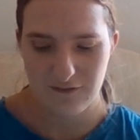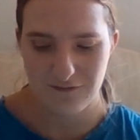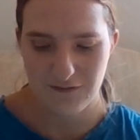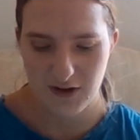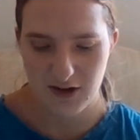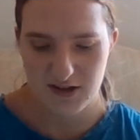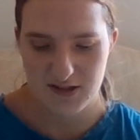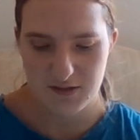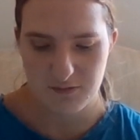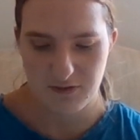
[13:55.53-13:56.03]
but
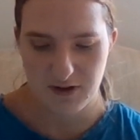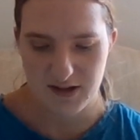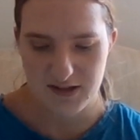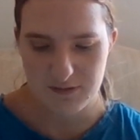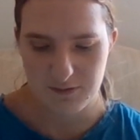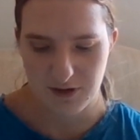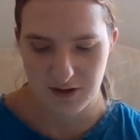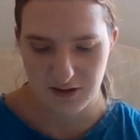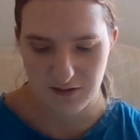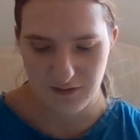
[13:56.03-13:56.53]
I'm very
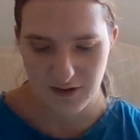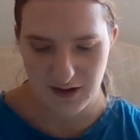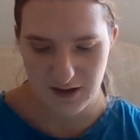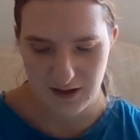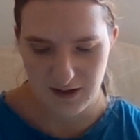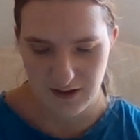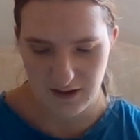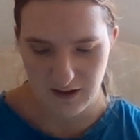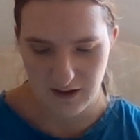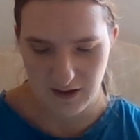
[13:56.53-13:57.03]
surprised about the
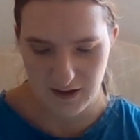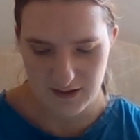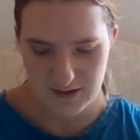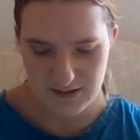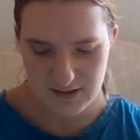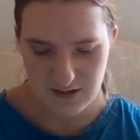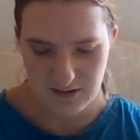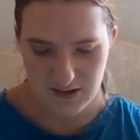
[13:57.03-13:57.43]
rating of God.